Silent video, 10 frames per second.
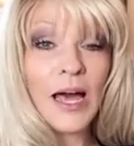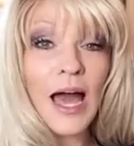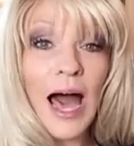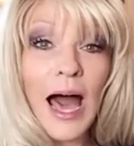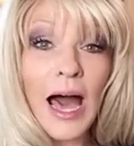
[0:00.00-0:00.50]

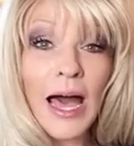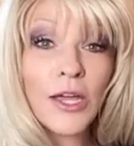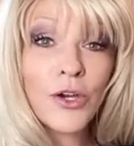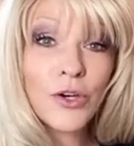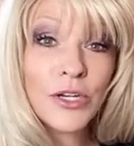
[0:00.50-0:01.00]
I
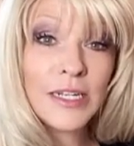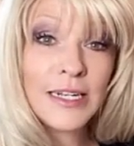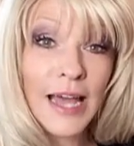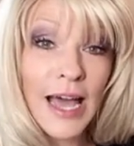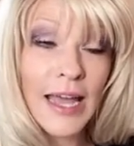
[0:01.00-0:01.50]
could
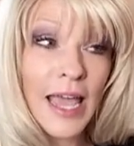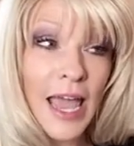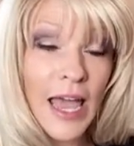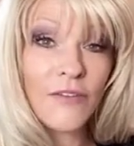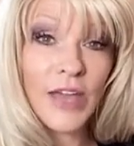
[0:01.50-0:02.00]
not
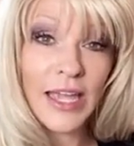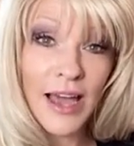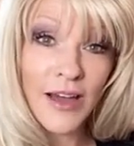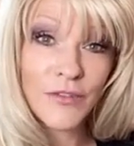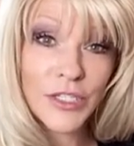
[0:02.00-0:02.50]
have a
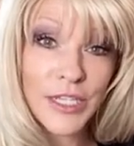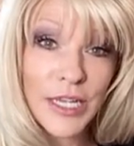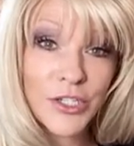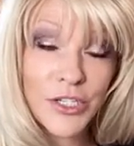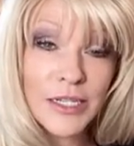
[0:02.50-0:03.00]

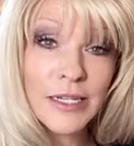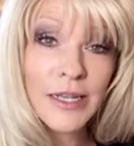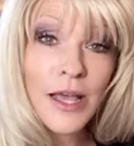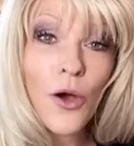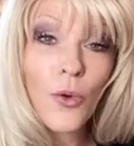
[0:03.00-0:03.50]
conversation
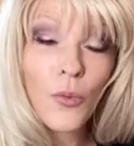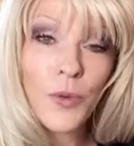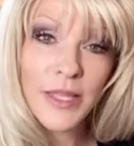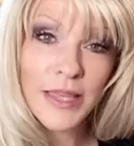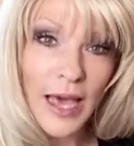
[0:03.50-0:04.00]

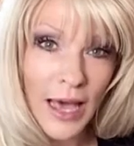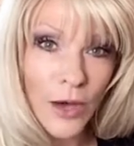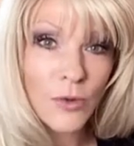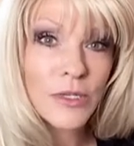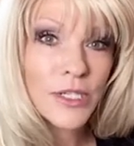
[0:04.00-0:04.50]

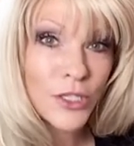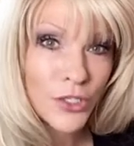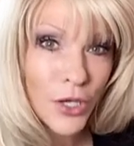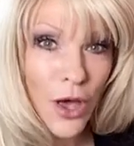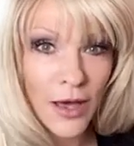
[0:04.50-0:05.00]
without
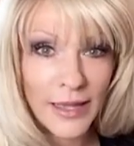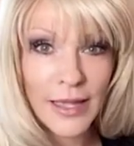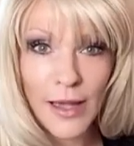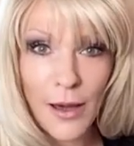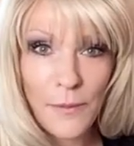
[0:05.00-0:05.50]

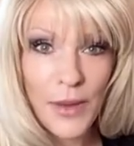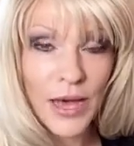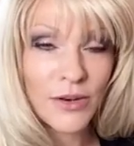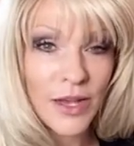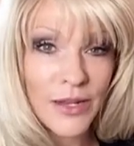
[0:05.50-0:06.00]
talking
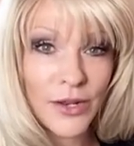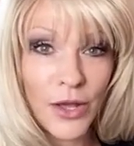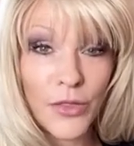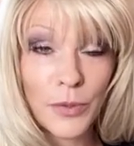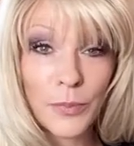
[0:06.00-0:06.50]
about
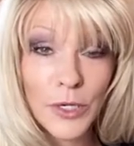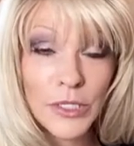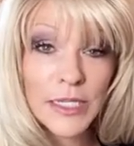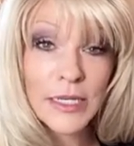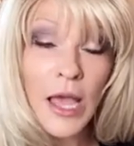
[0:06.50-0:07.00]
another
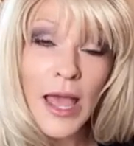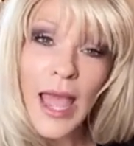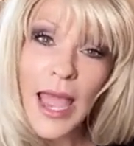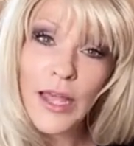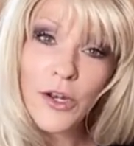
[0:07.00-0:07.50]
person.
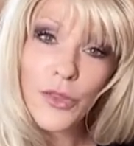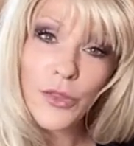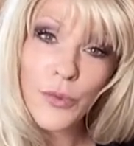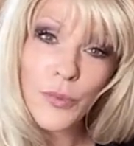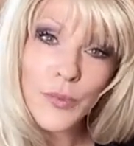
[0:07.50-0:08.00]
And the
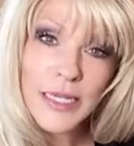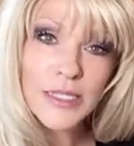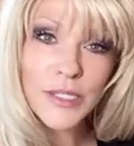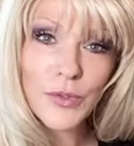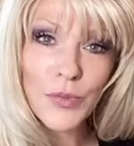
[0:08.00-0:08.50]

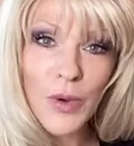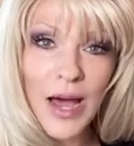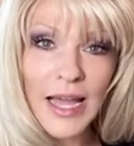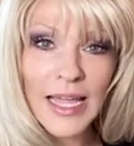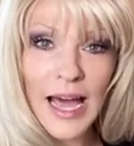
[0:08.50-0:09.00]
reason
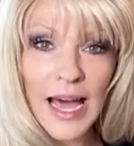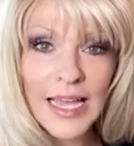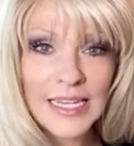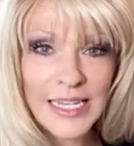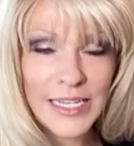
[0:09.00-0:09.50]
why I
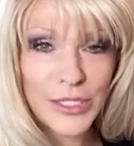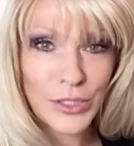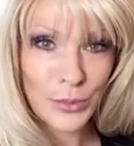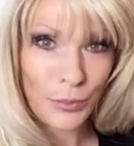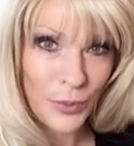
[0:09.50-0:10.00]
needed
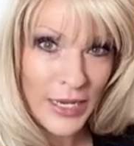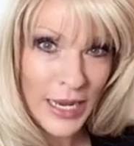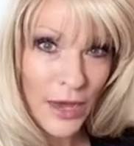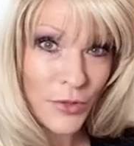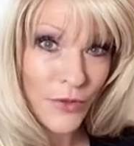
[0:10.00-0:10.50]
to point
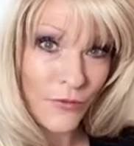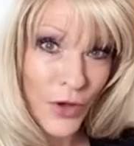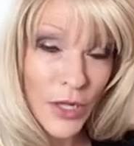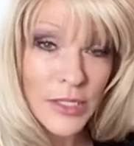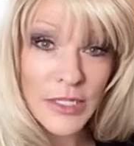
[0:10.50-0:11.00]
out the
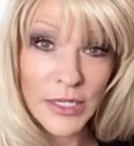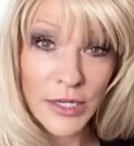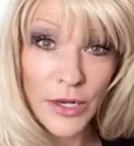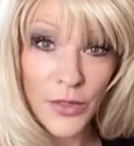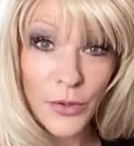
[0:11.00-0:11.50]
faults in
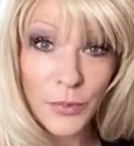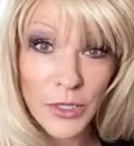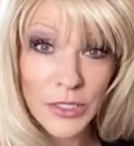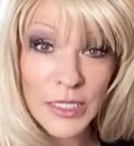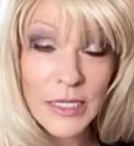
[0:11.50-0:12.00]
another
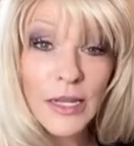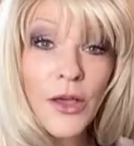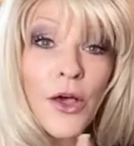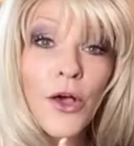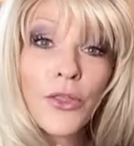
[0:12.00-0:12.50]
person,
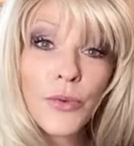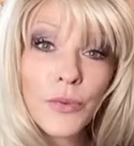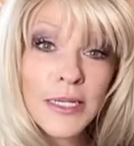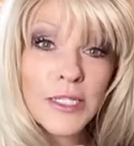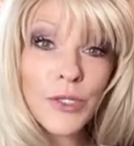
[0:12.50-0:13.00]
the
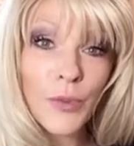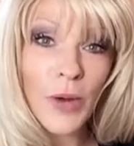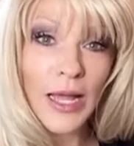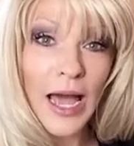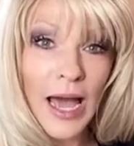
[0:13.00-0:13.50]
reason
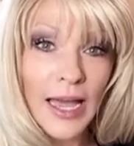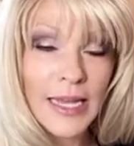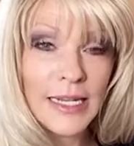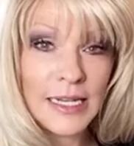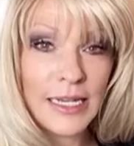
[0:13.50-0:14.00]
why I
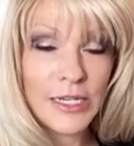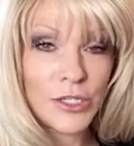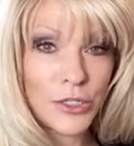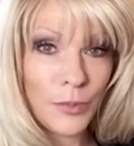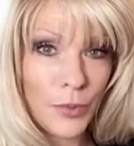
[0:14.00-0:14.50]
needed
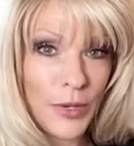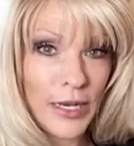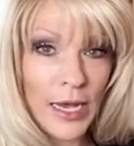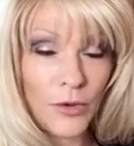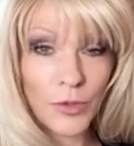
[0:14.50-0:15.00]
to point
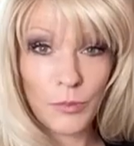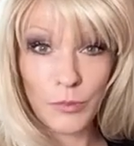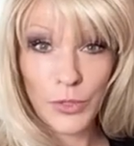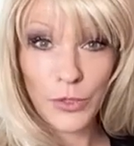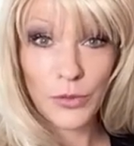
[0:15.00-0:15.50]
out
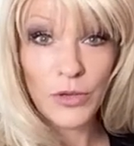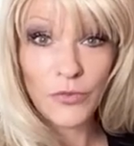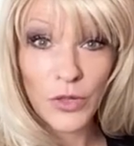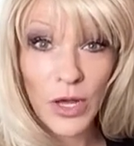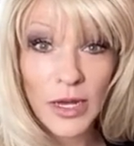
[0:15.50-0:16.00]
beauty
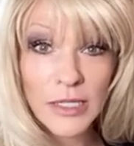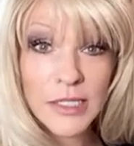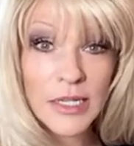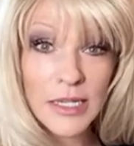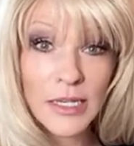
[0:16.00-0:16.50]
flaws
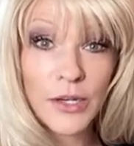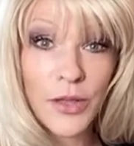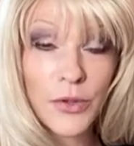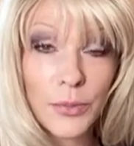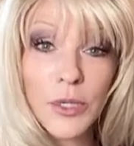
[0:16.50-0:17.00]
in
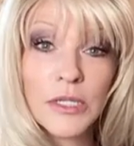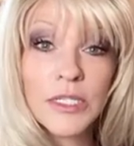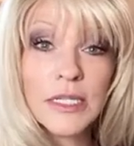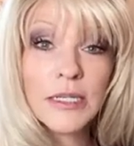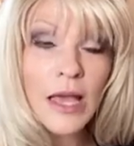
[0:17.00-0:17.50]
another
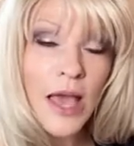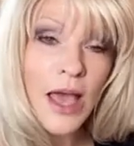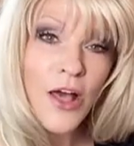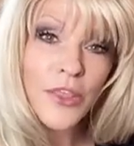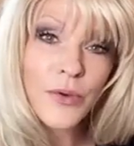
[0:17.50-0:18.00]
person,
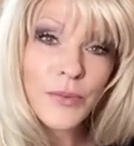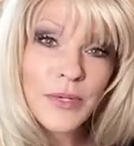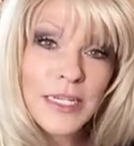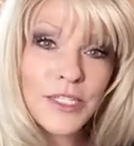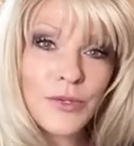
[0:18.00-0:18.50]
the
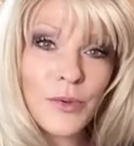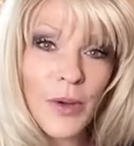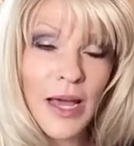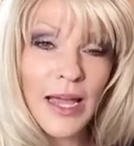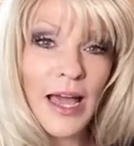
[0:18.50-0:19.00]
reason
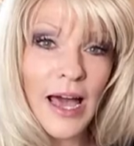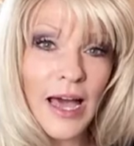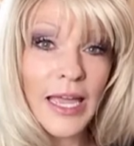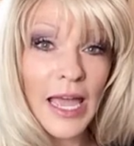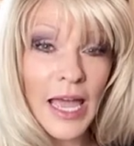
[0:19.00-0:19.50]
why
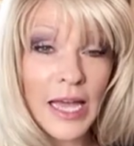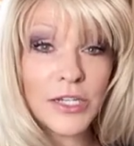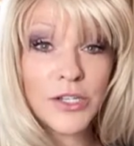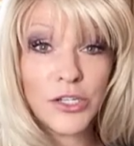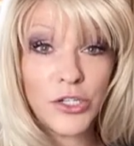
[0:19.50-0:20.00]
I had
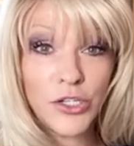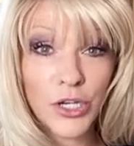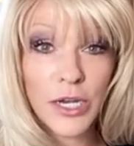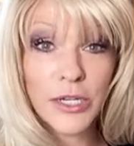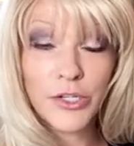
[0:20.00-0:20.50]
to
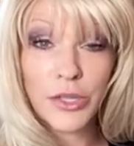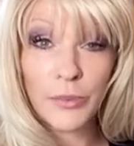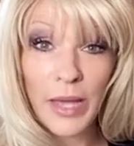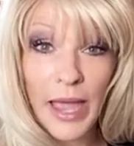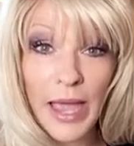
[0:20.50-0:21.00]
judge the
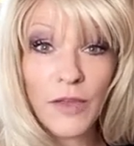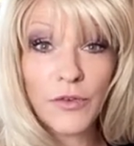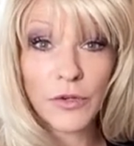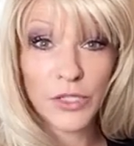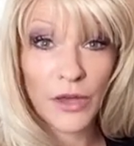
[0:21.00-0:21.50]

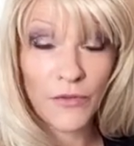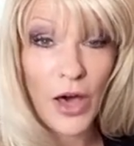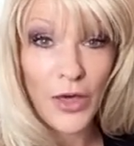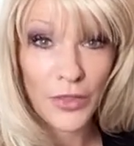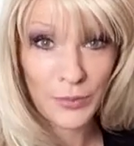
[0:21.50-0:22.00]
behaviors of
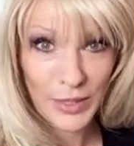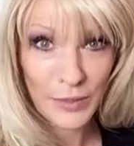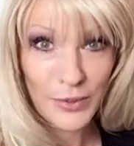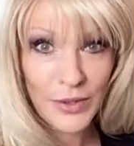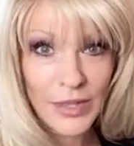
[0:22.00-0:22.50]
other
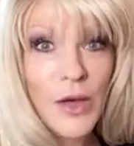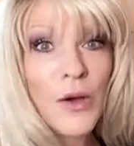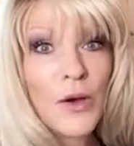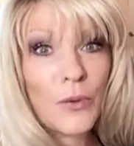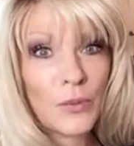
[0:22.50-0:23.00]
people
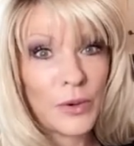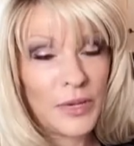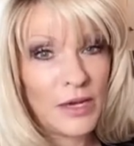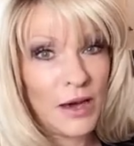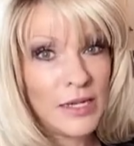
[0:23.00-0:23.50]
were
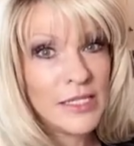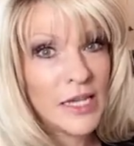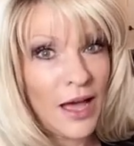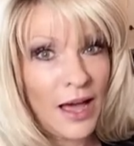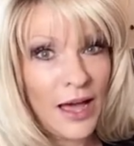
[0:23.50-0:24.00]
because
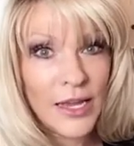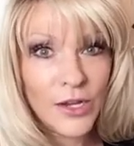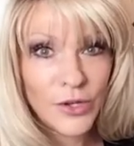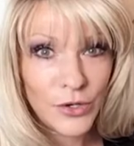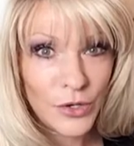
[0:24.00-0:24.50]
I
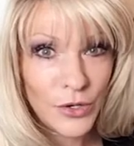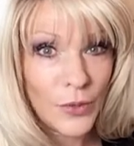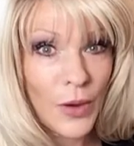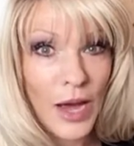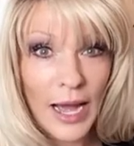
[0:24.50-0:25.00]

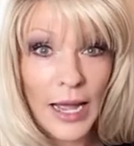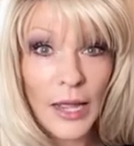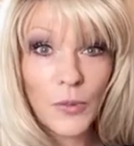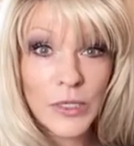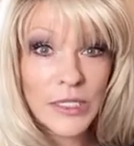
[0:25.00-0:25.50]
knew I
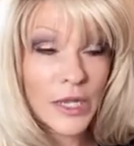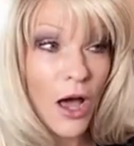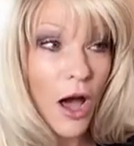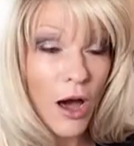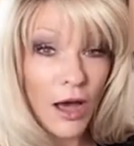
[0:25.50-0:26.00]
was
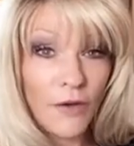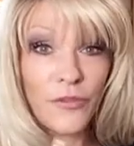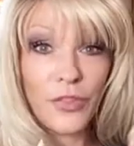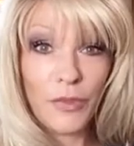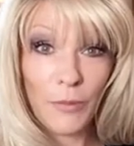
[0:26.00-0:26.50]

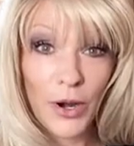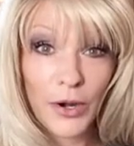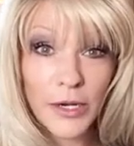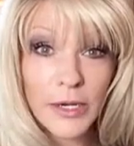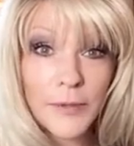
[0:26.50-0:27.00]
off the mark.